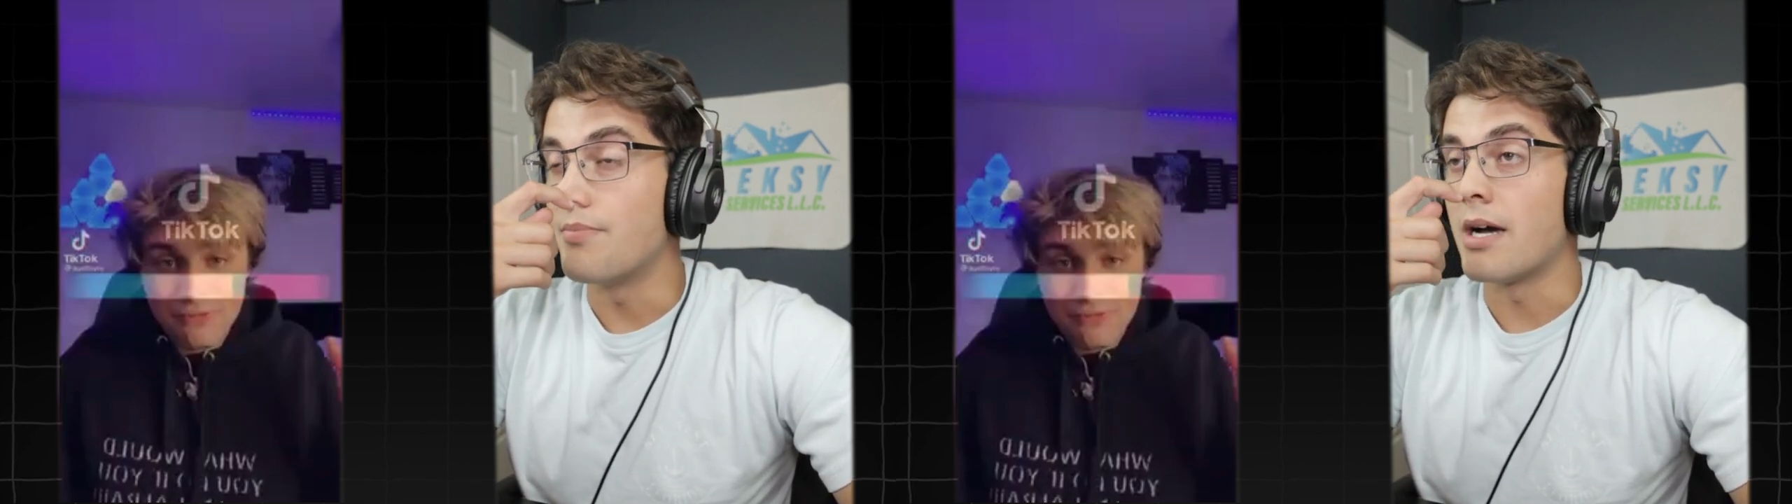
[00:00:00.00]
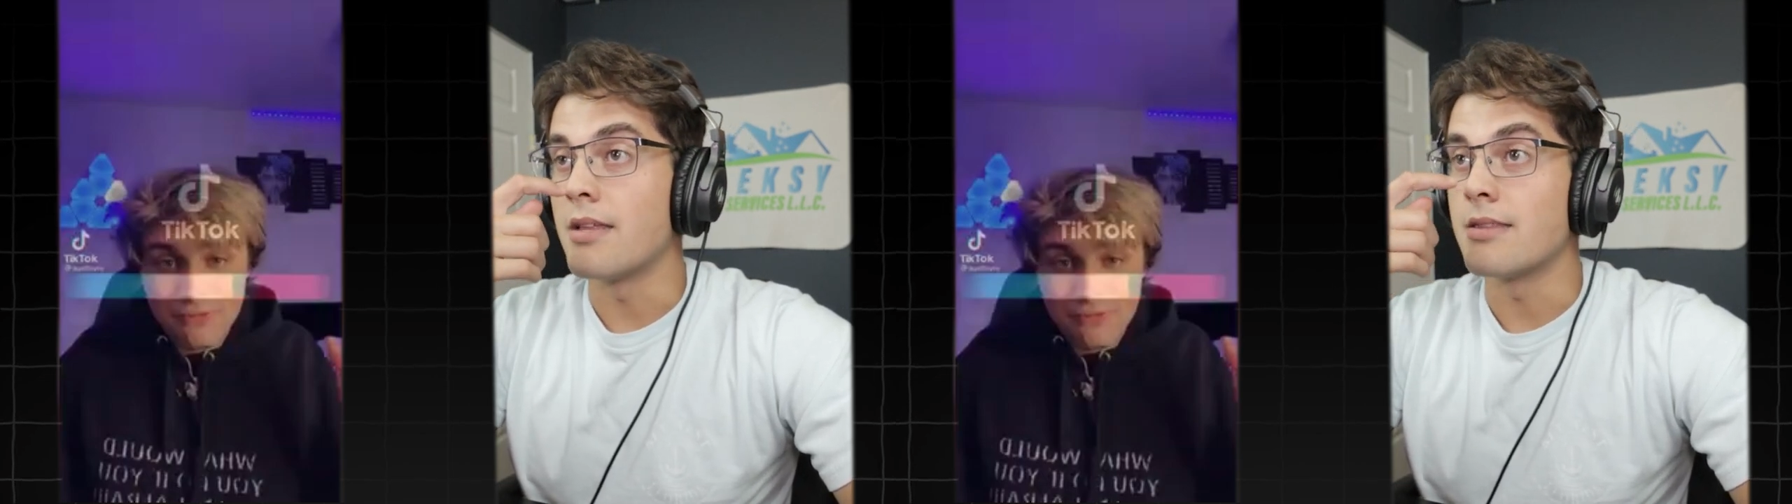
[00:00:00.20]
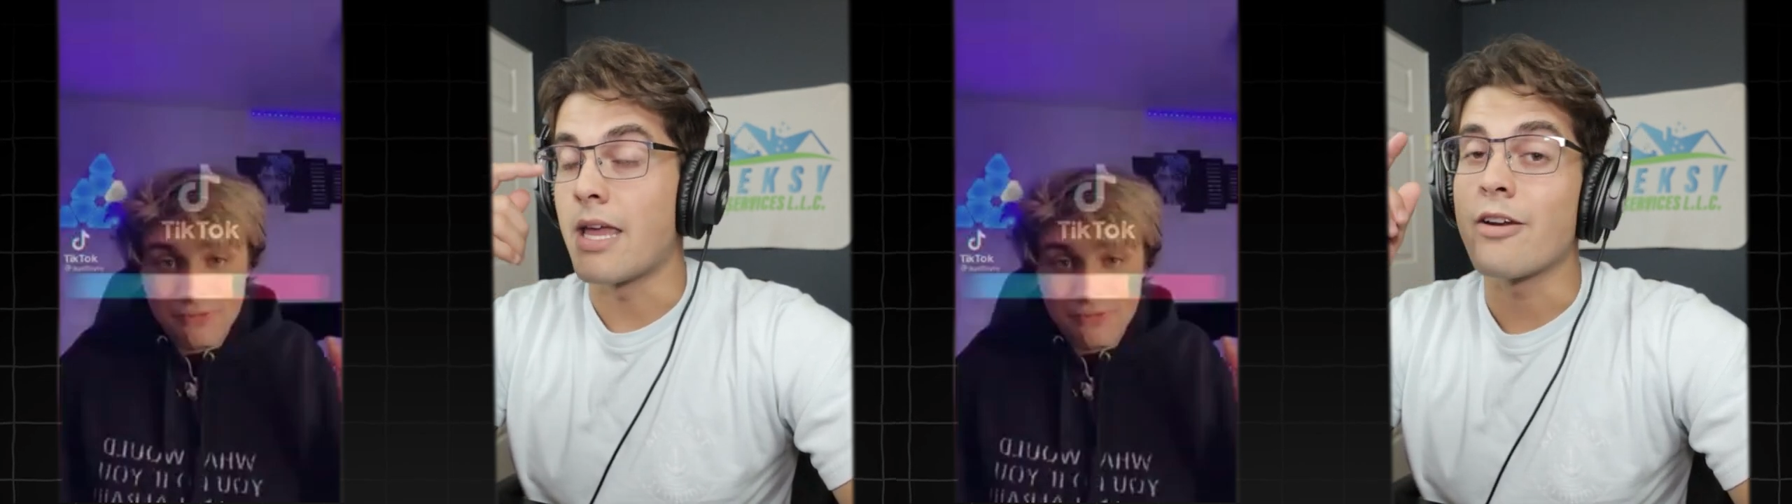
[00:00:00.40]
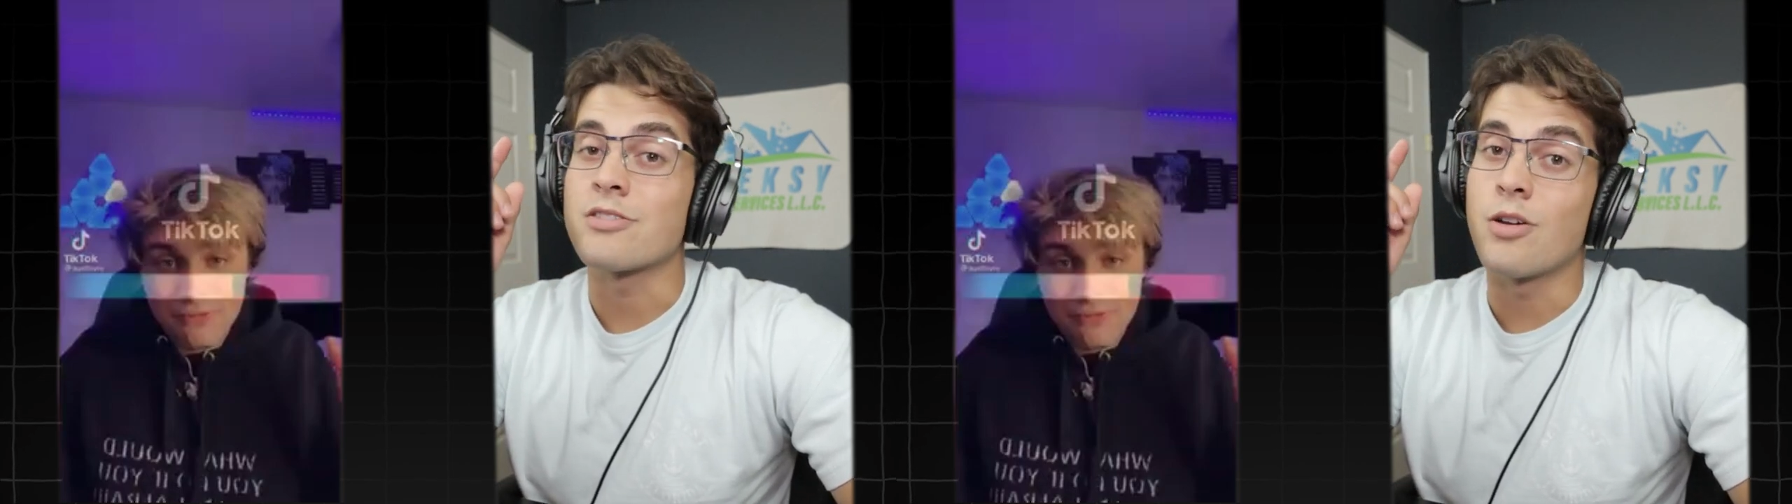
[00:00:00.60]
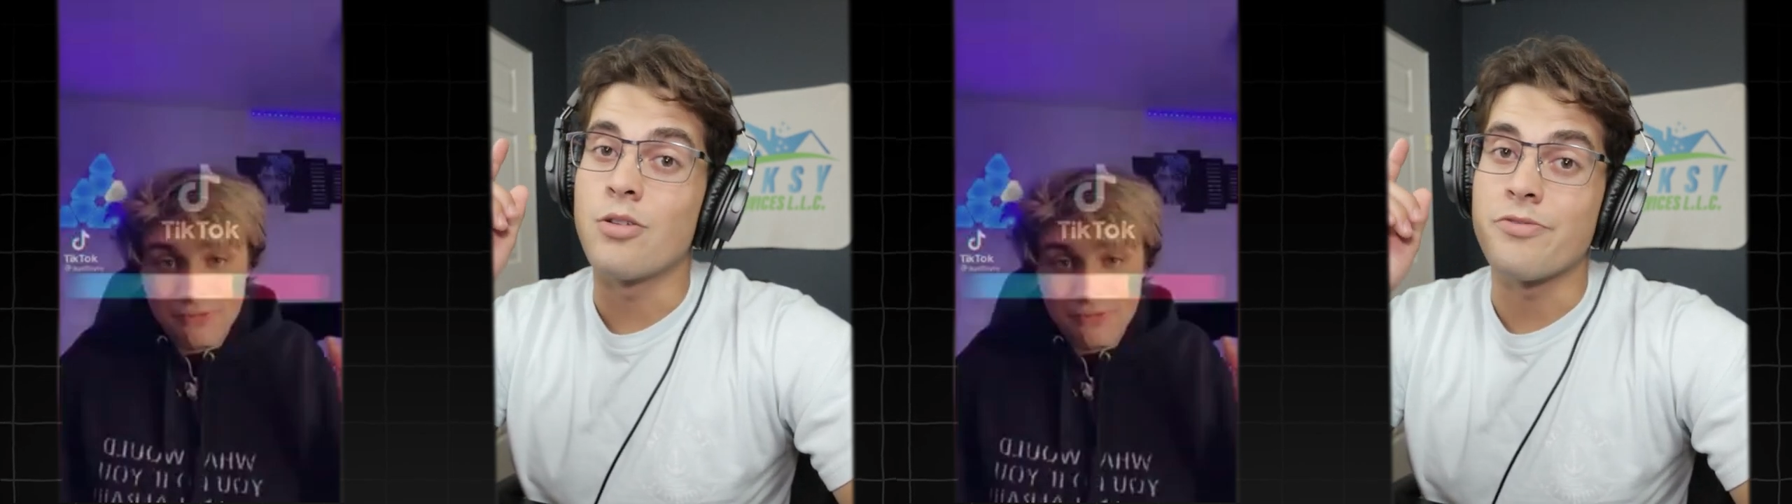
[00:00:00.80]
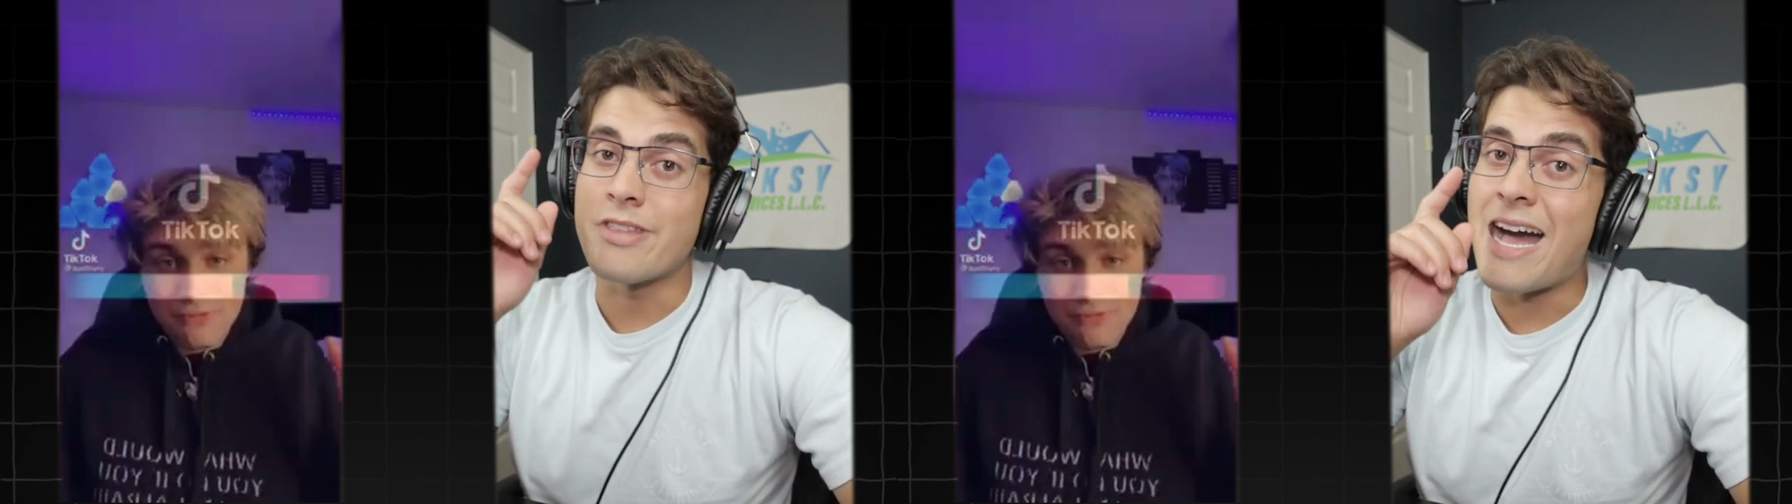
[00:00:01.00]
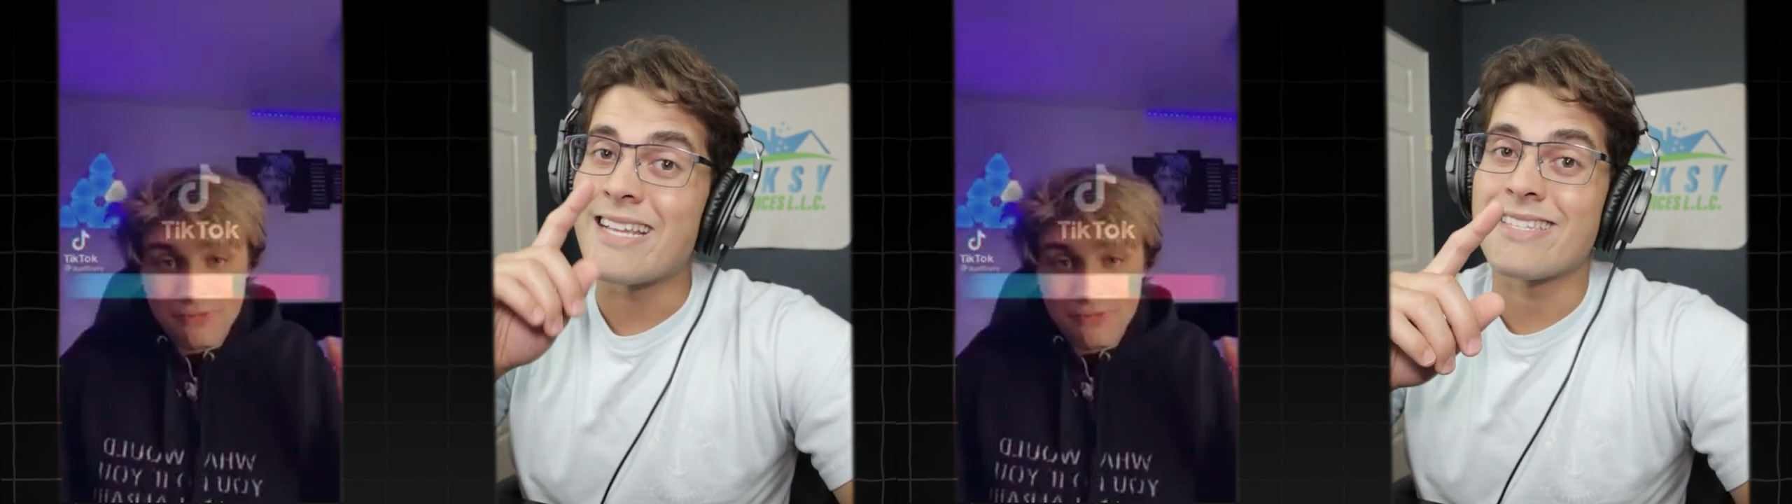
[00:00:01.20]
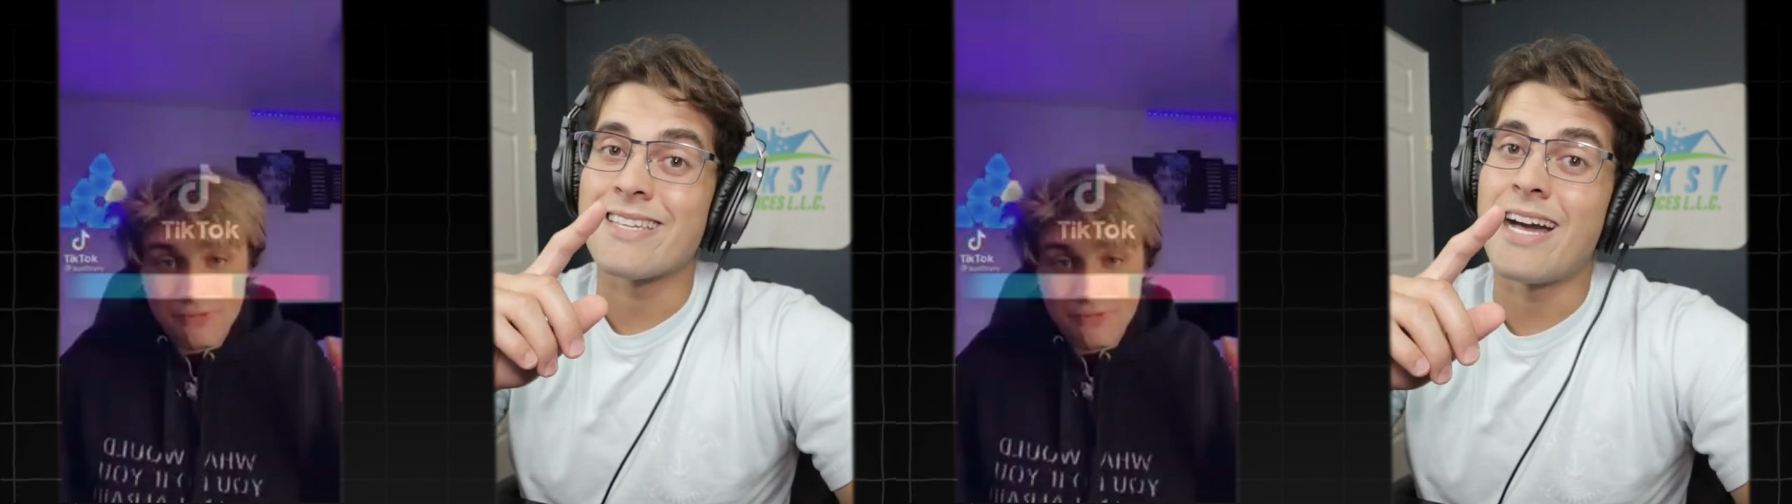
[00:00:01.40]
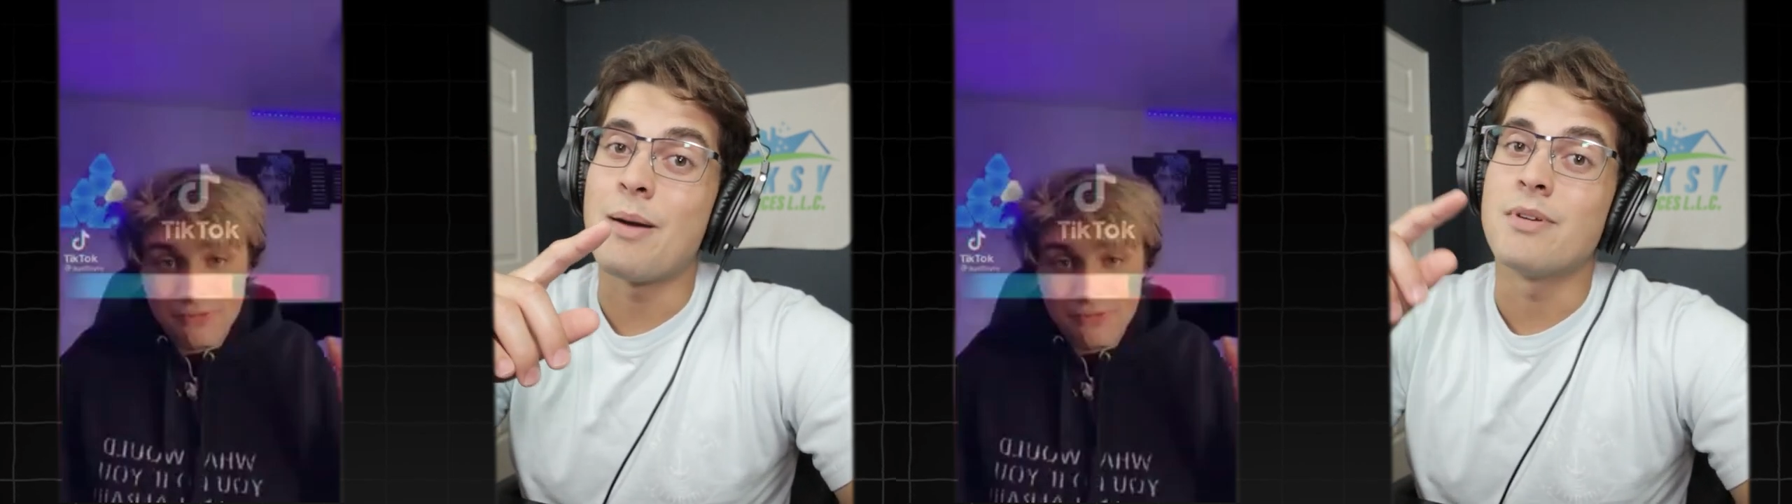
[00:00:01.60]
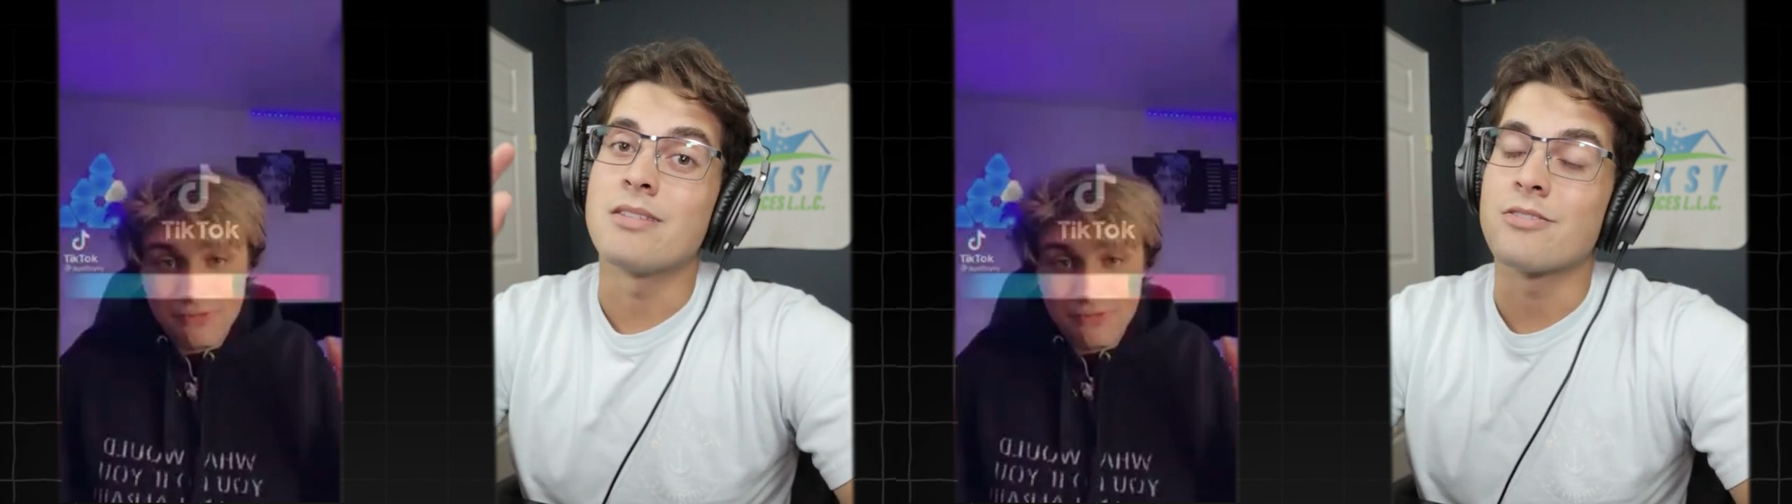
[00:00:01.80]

but they are told not to comment.